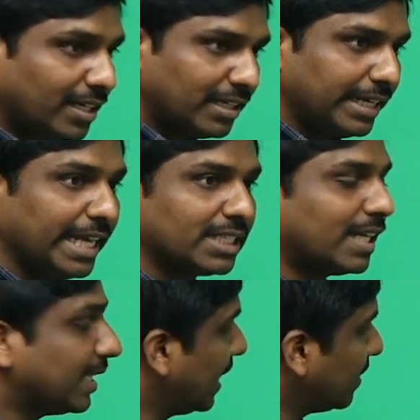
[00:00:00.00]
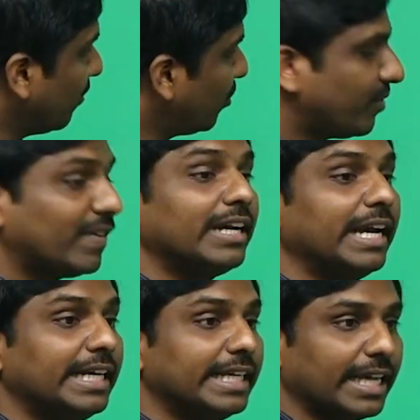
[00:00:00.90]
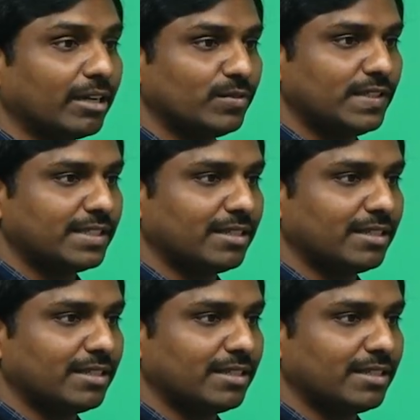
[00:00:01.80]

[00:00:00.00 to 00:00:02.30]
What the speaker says: lakes are the examples for lentic ecosystem.